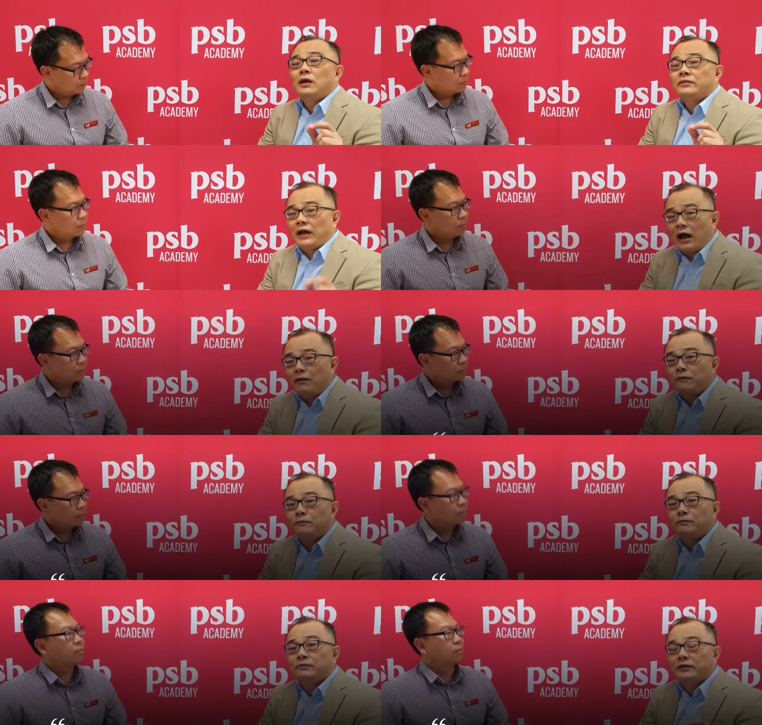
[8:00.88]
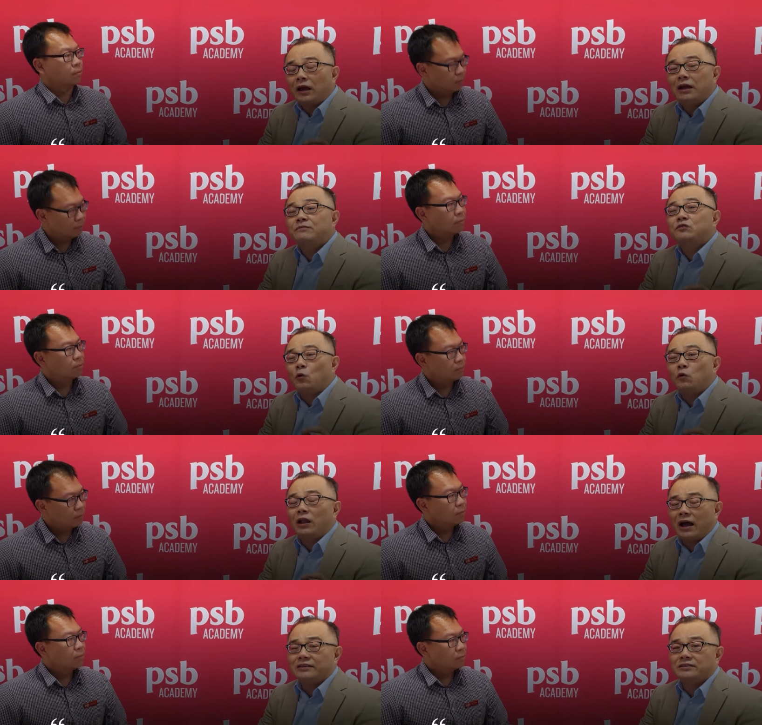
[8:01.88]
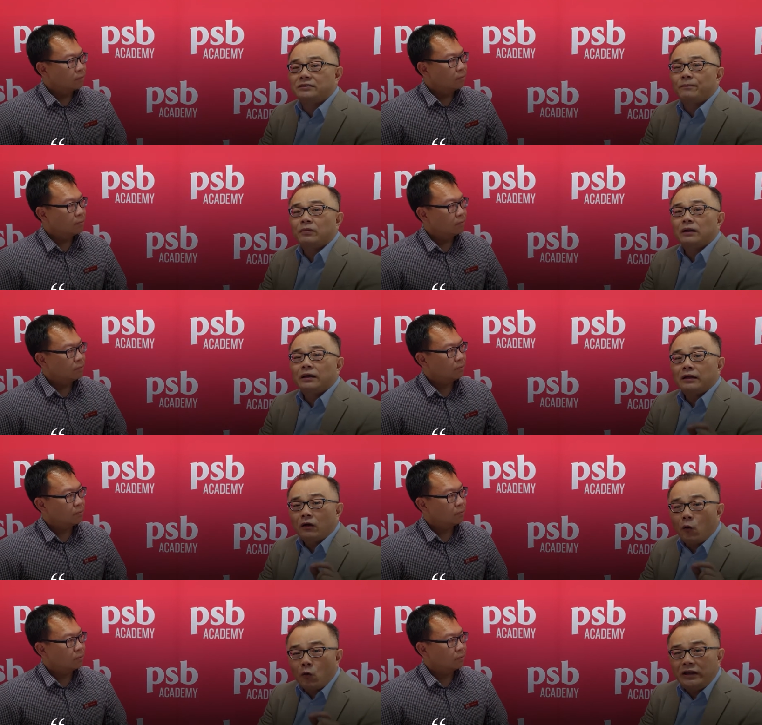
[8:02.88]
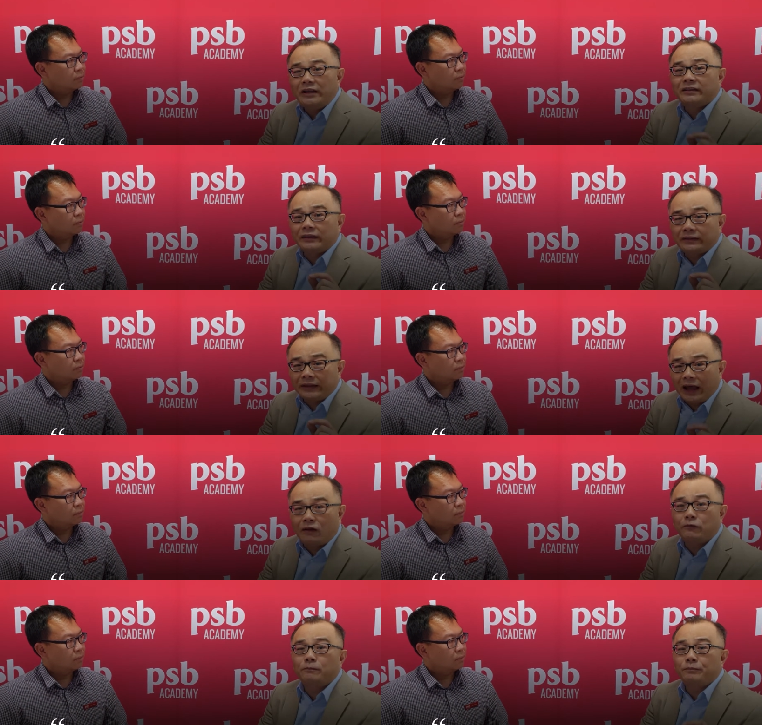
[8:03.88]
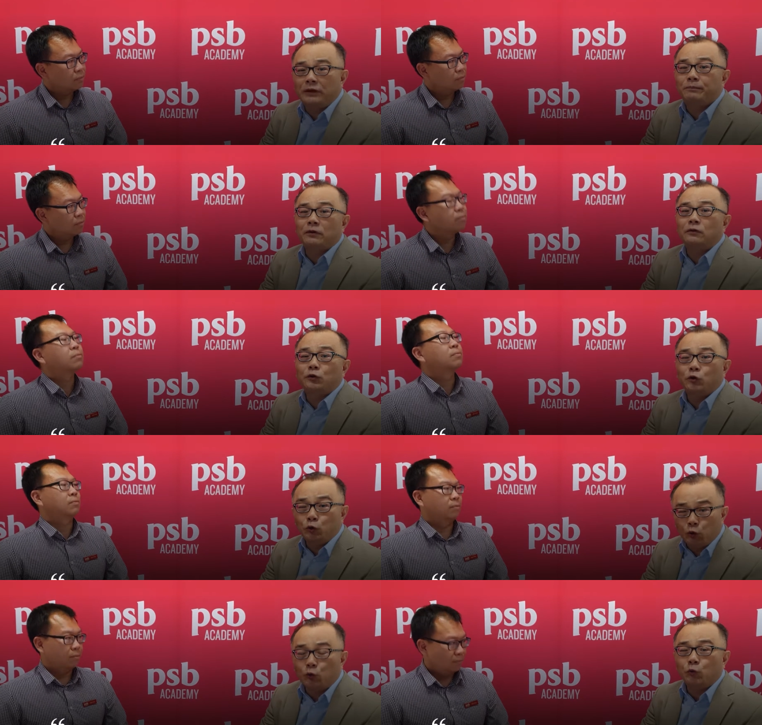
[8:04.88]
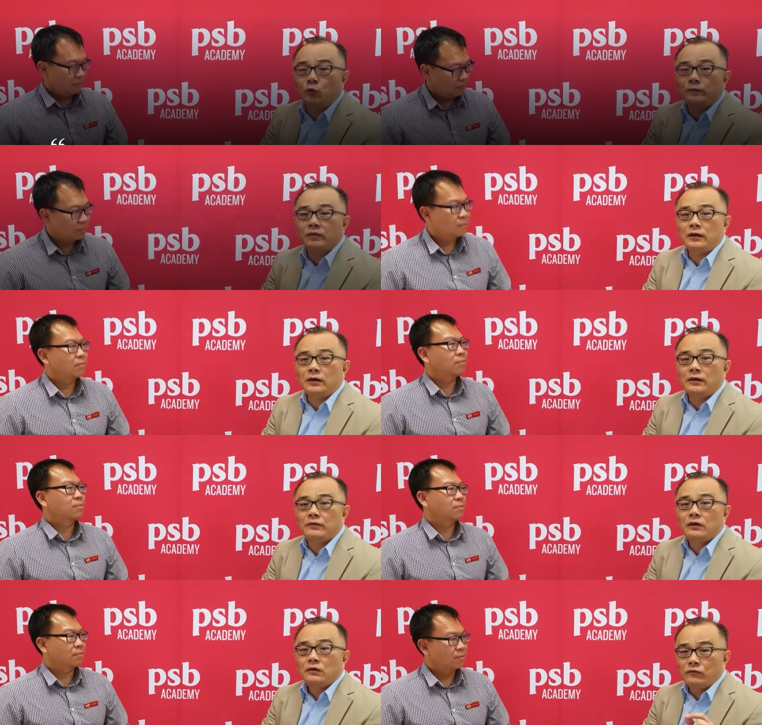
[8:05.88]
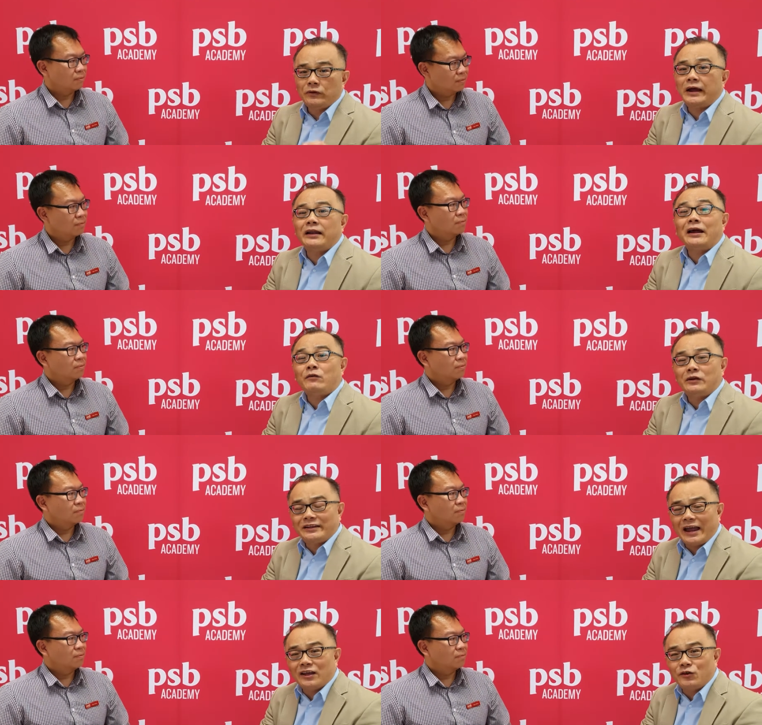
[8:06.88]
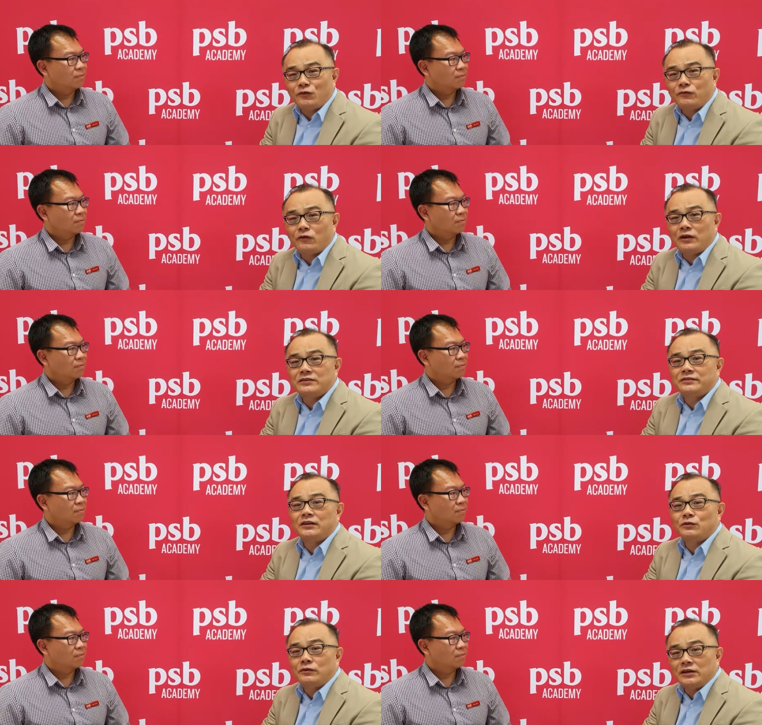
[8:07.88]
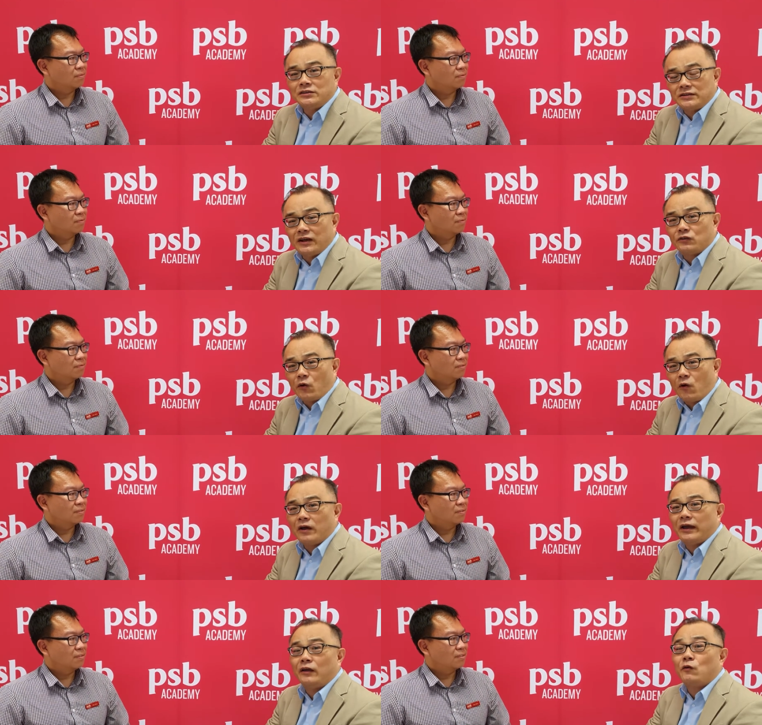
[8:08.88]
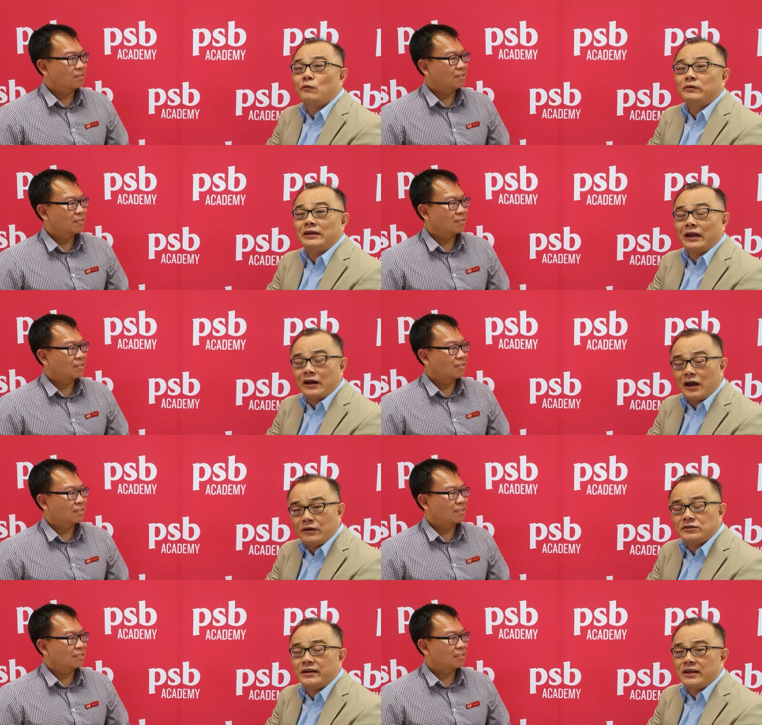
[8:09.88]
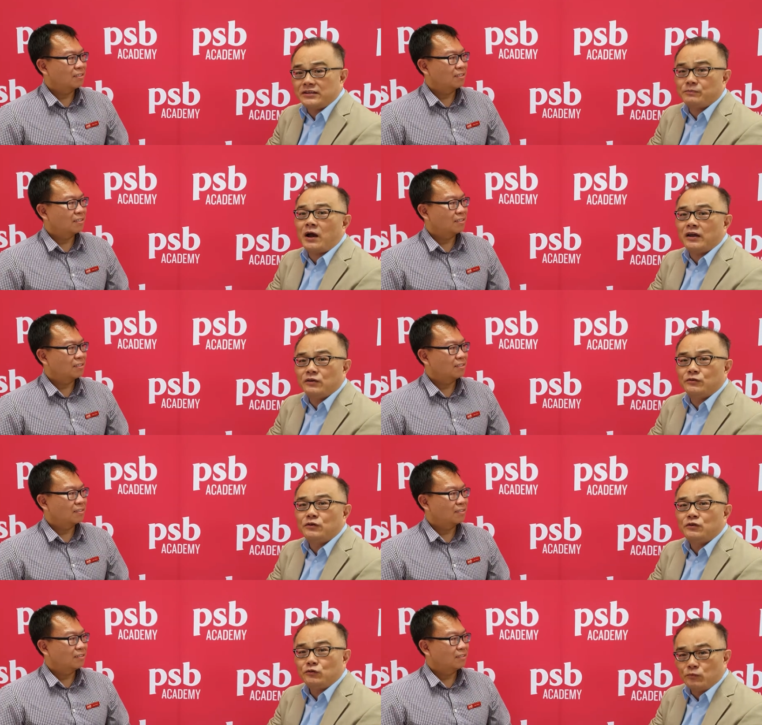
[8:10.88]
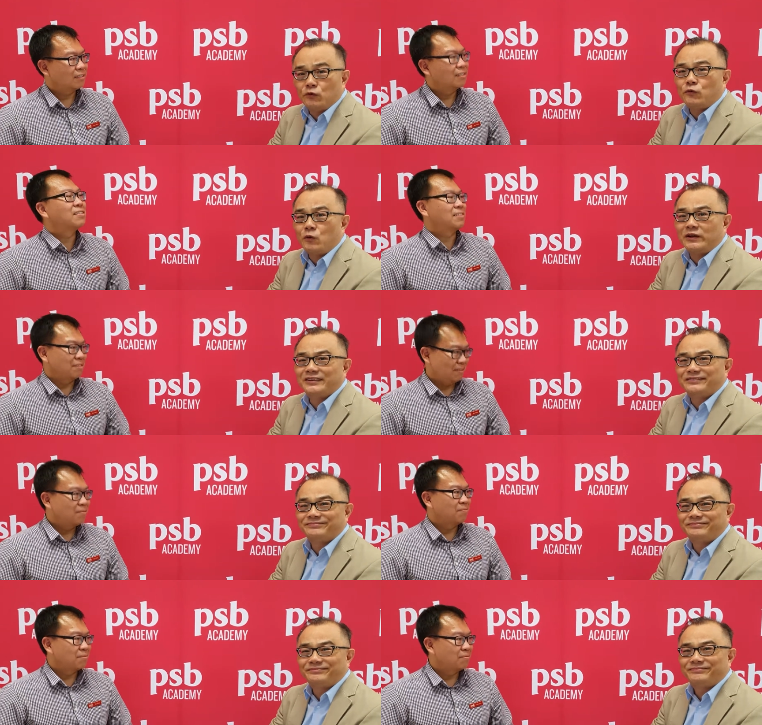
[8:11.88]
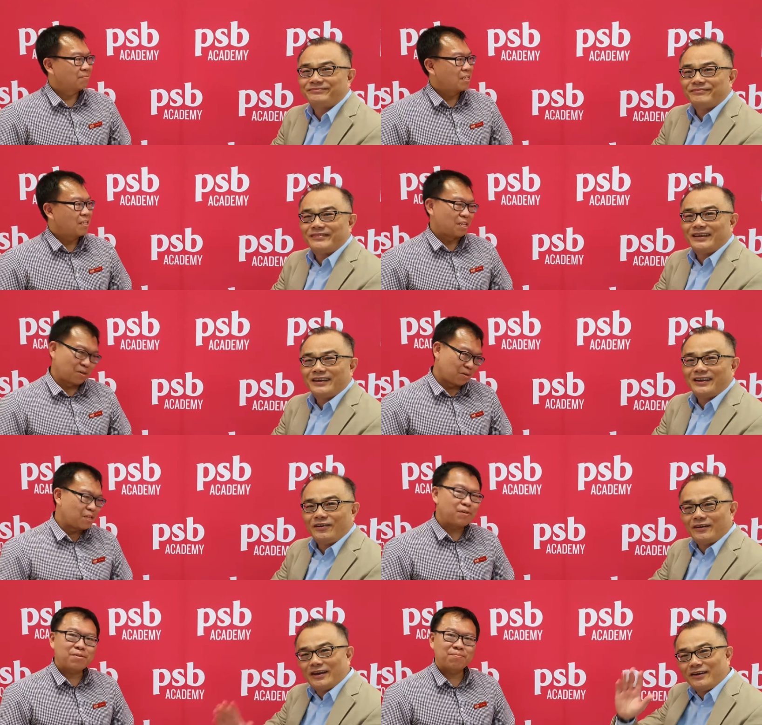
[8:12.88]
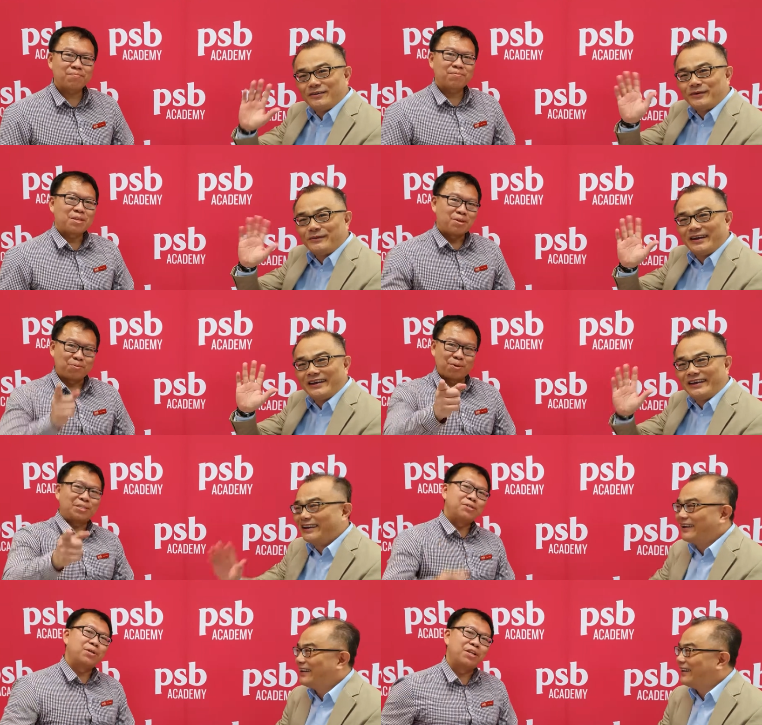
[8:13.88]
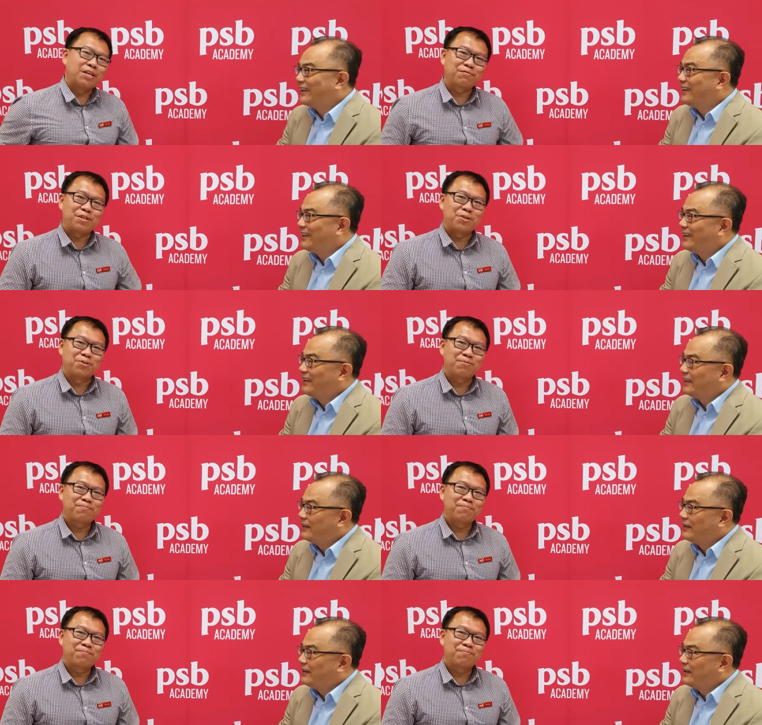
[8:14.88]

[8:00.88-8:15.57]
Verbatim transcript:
Speaker 1: "Tough mm. times don't last. Only tough people do." With that, I want to thank you for listening to this uh, talk and hope it encourage and inspire you to move forward. Thank you, Steven. Okay, bye-bye. We'll see you in the next video.